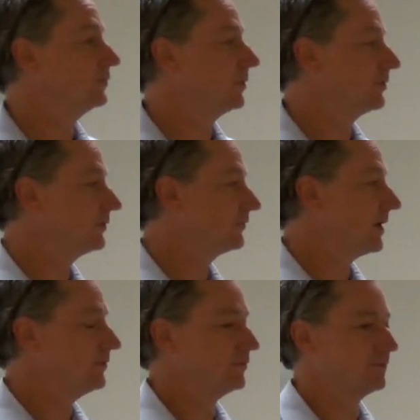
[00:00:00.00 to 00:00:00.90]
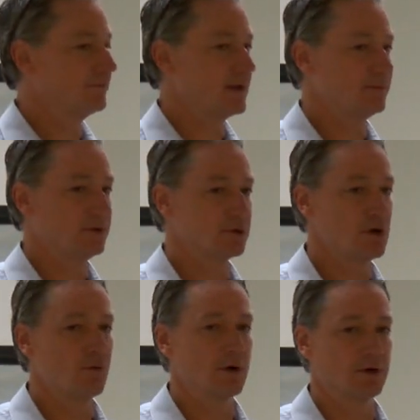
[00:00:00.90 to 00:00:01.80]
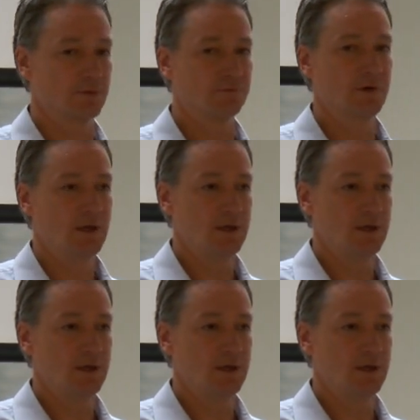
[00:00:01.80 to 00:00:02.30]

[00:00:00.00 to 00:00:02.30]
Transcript: whether it's friends or family or coworkers.